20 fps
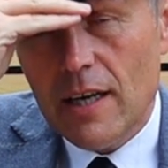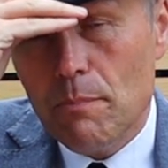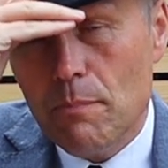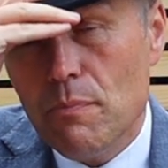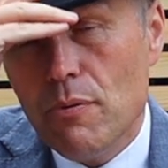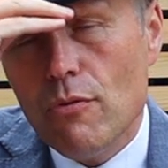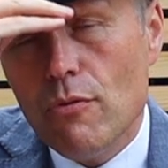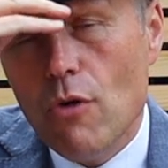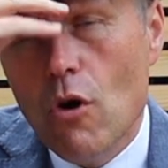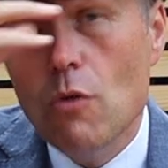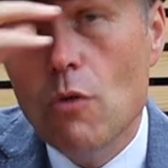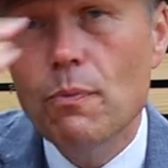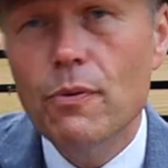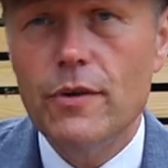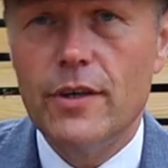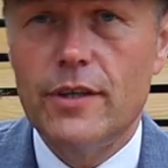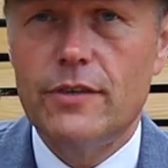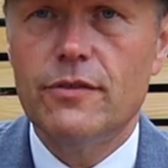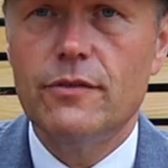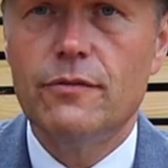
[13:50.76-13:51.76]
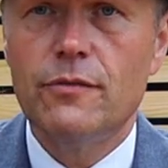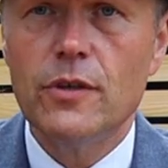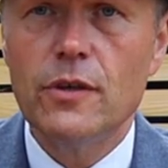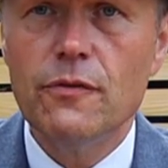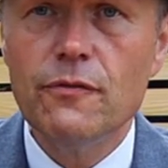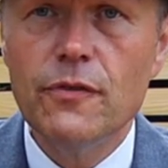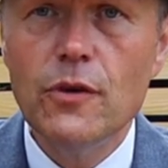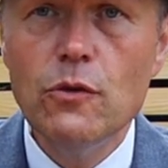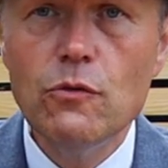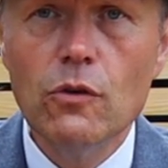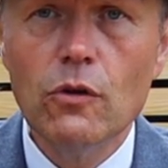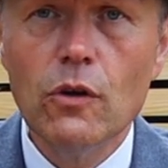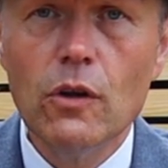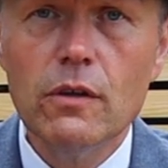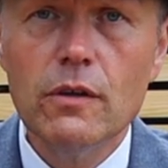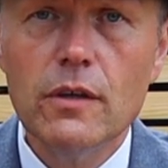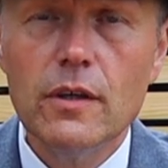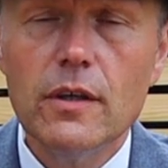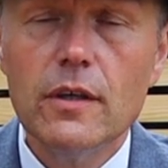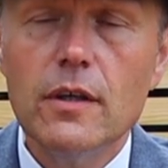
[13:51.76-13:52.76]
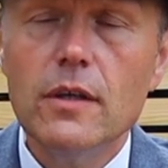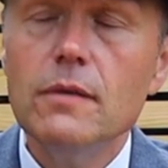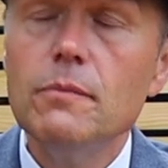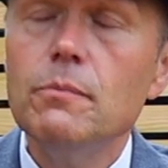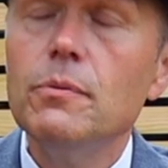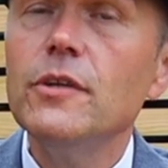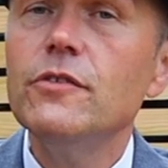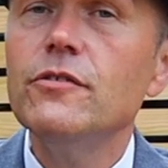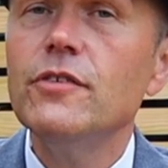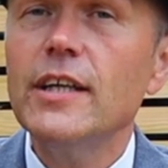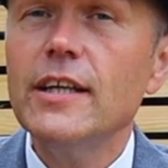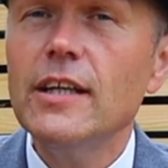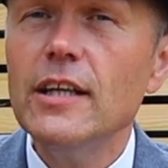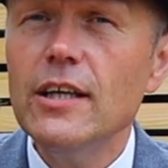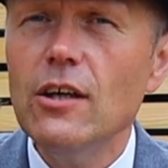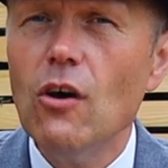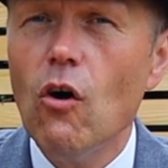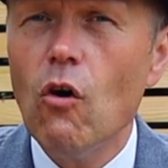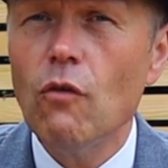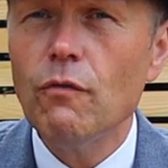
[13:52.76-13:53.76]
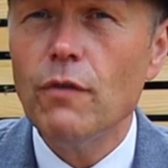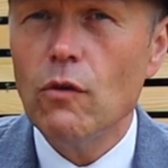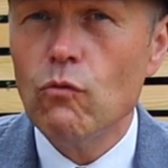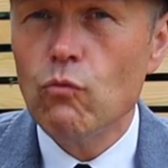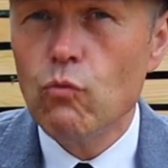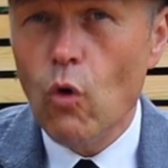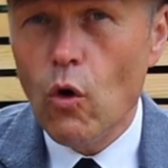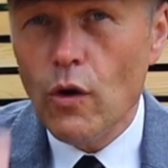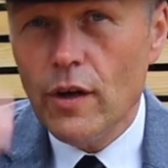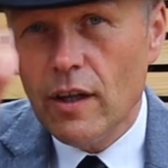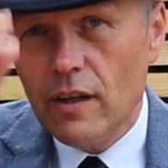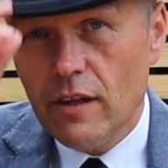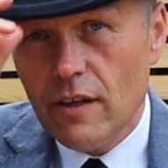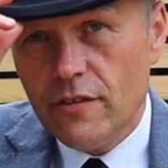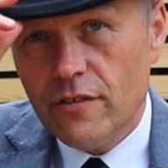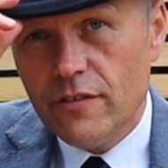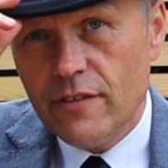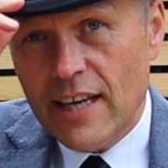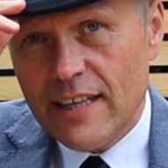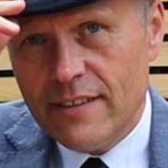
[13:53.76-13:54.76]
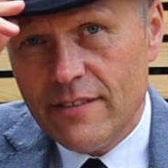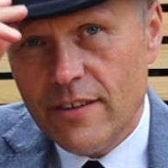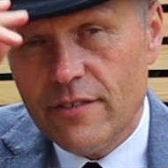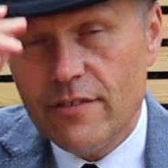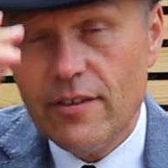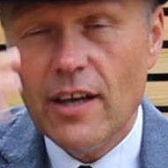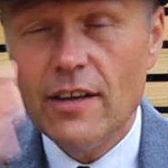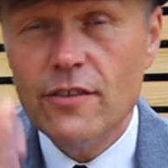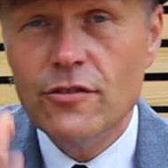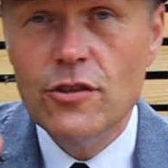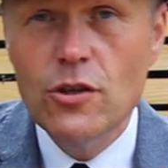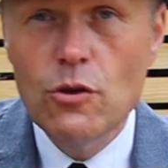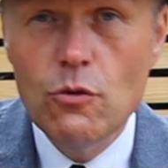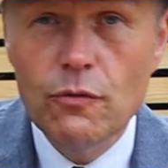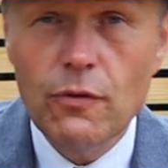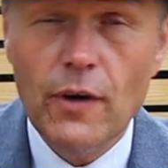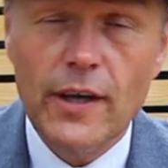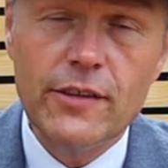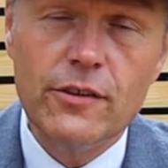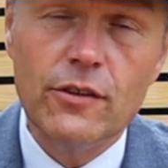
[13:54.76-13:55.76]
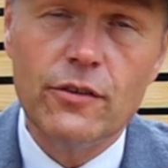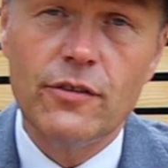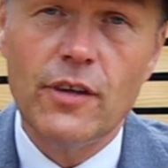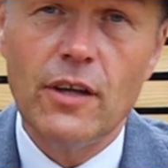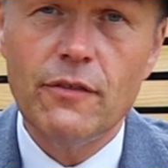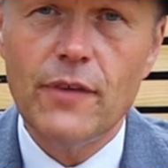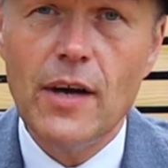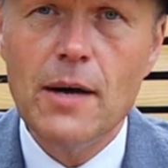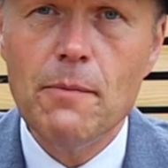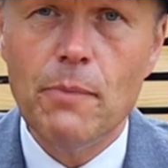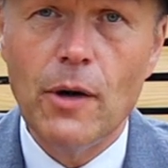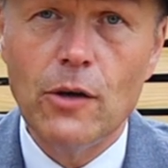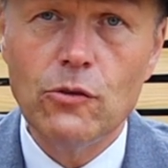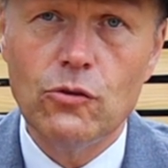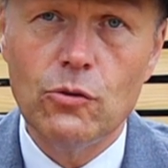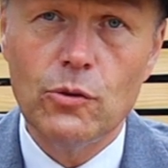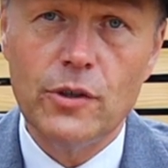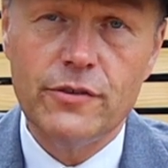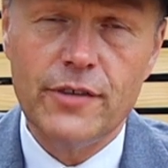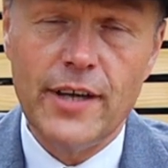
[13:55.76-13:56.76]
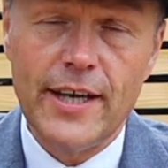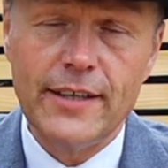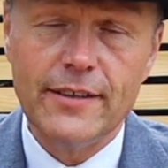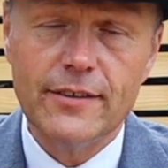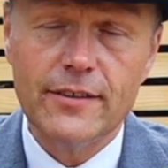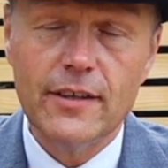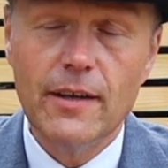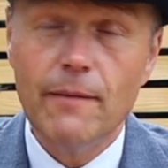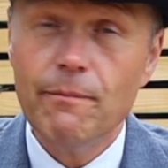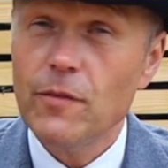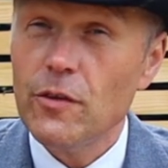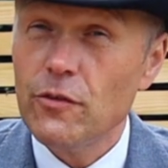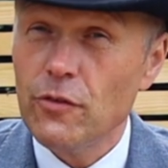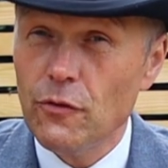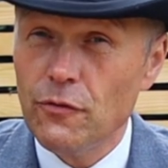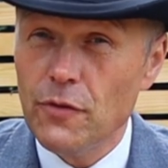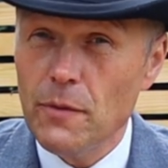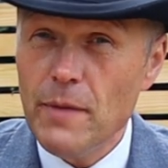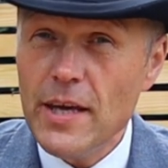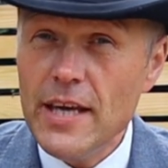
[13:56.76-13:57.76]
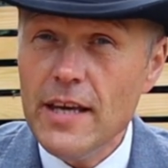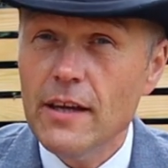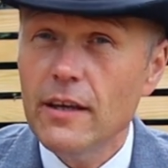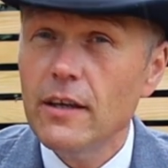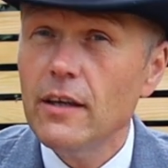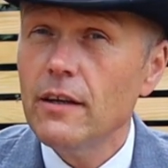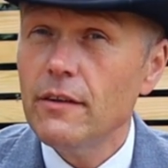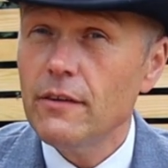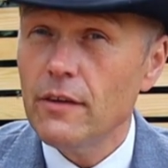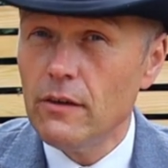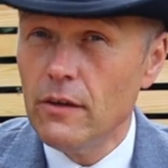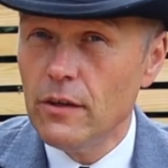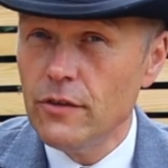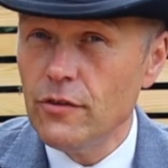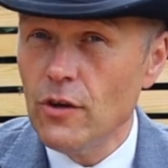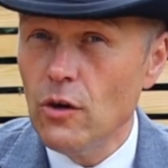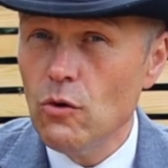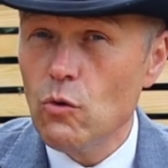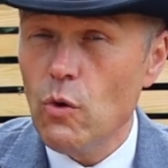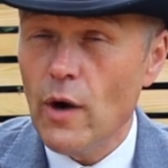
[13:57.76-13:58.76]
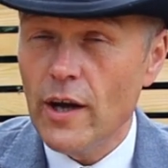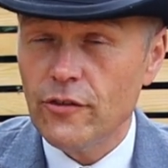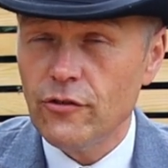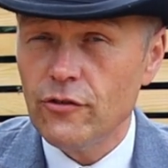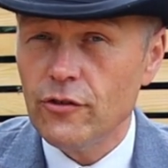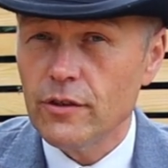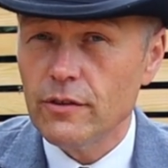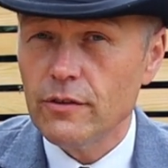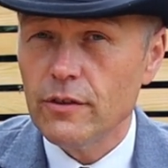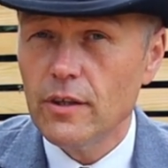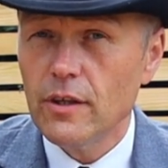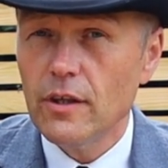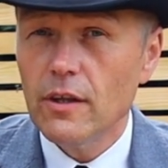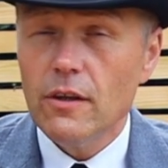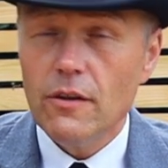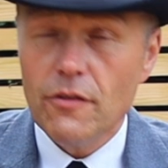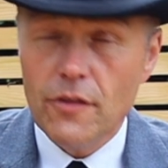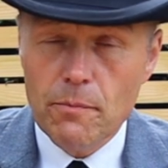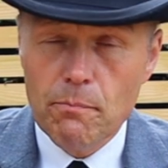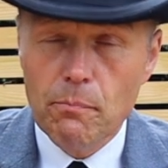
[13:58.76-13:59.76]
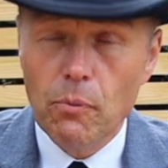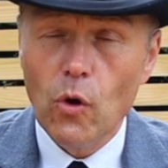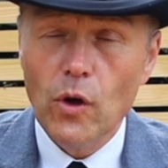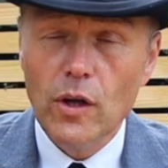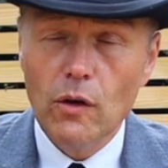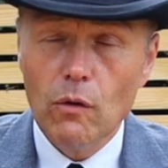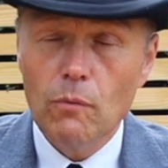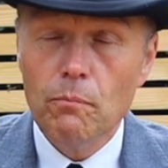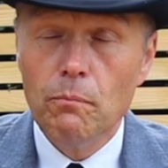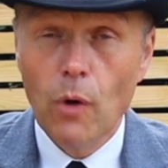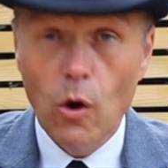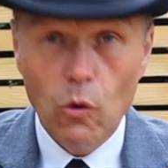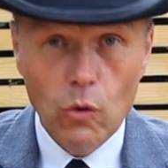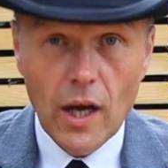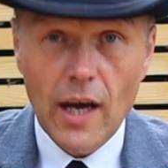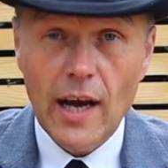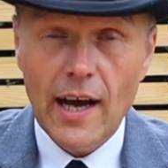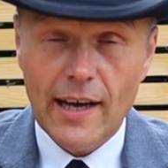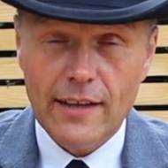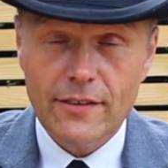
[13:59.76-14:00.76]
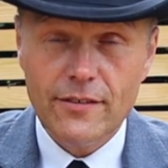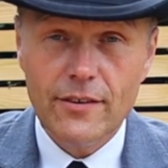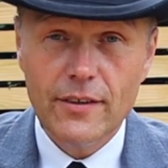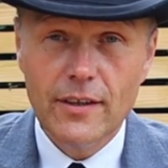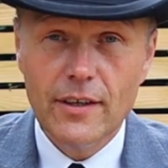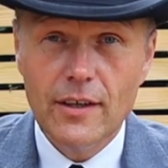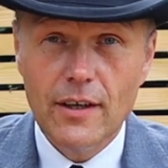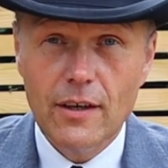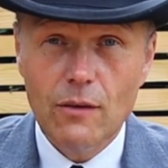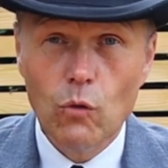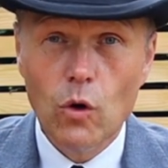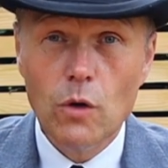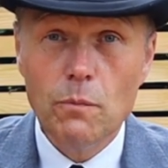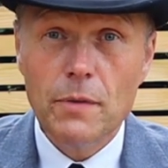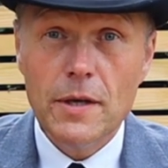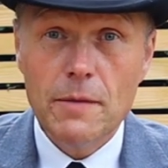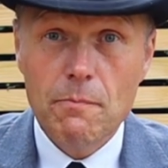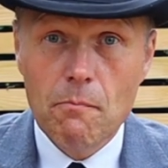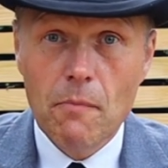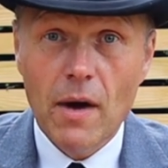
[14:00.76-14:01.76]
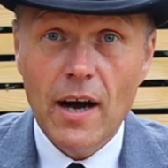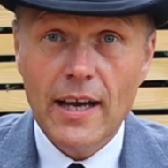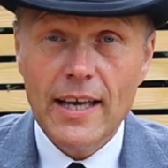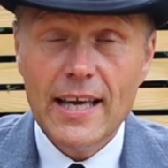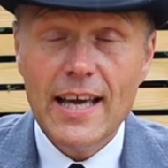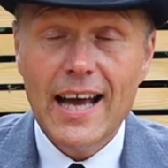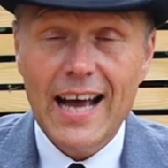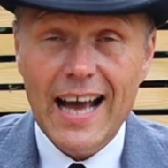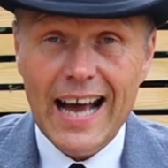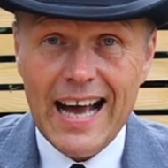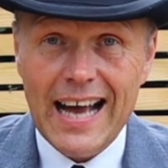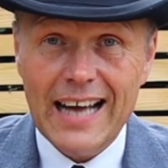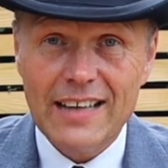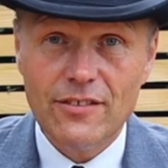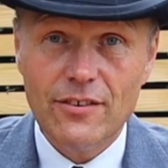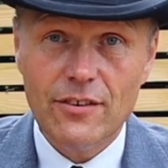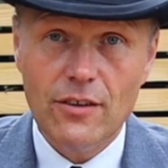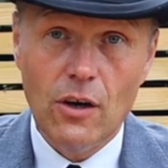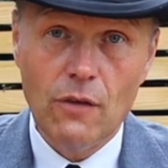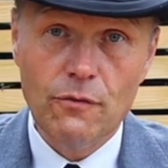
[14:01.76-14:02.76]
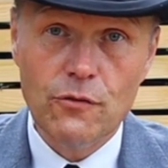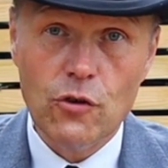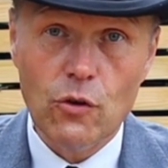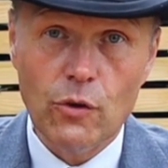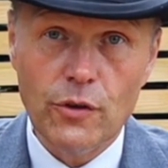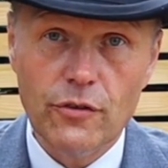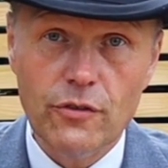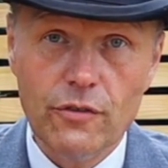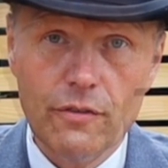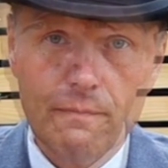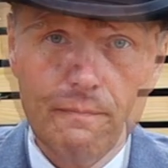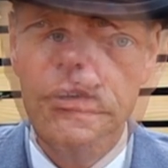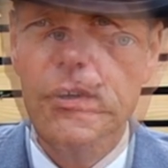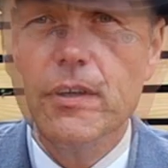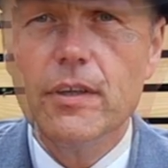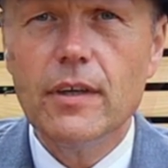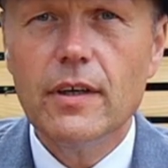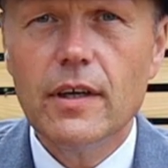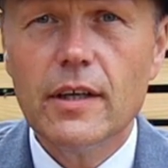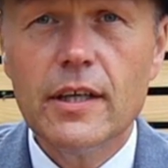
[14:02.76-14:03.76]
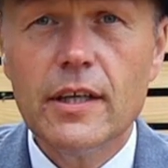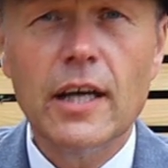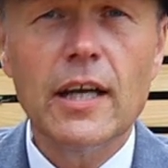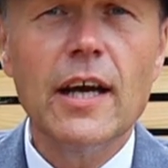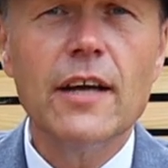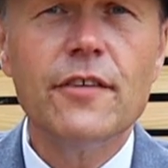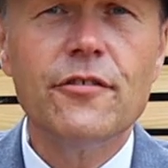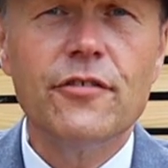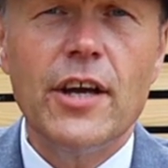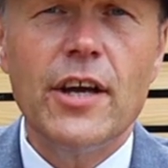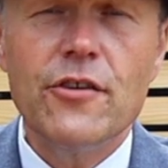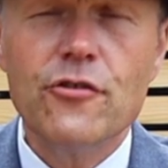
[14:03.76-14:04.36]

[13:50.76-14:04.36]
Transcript: appropriate for a funeral particularly of royal status as you find yourself about to attend. So for me, there is no question. The bowler hat would be my hat of choice. Can I say,